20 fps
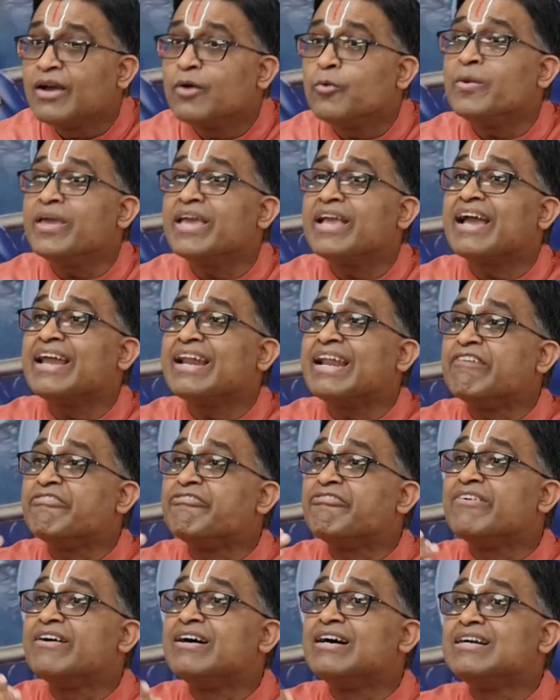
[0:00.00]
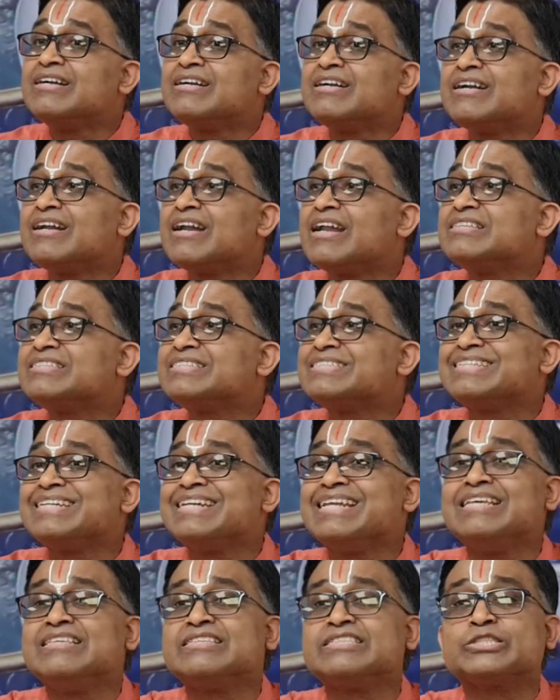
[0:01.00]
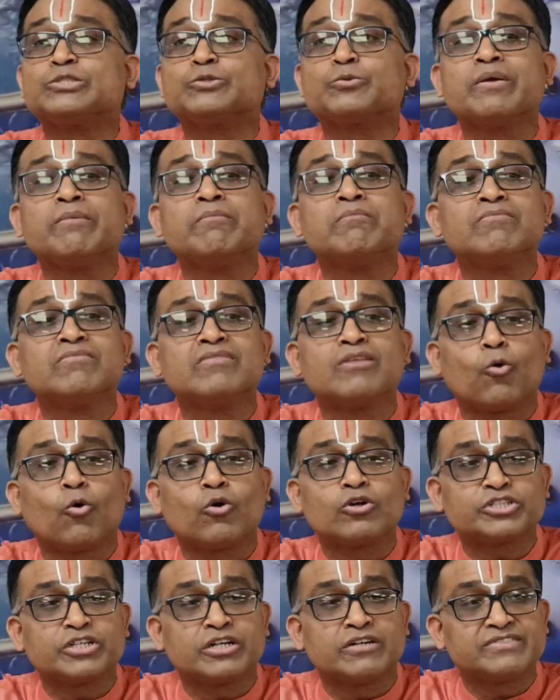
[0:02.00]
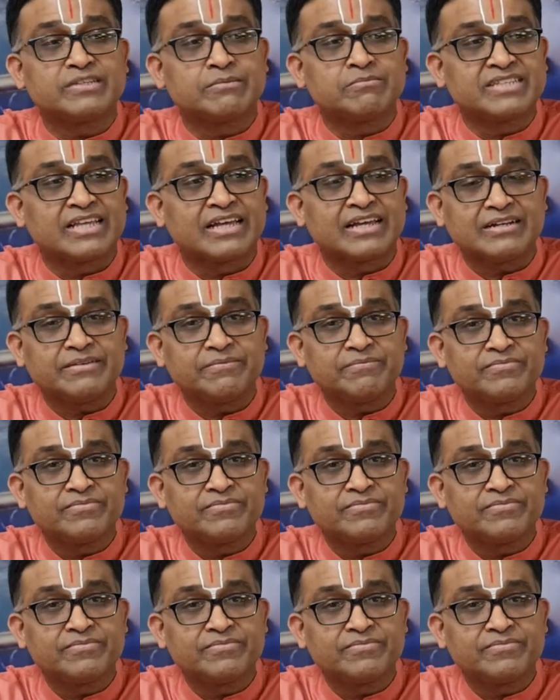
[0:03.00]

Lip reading: we can effortlessly swim the ocean of samsara.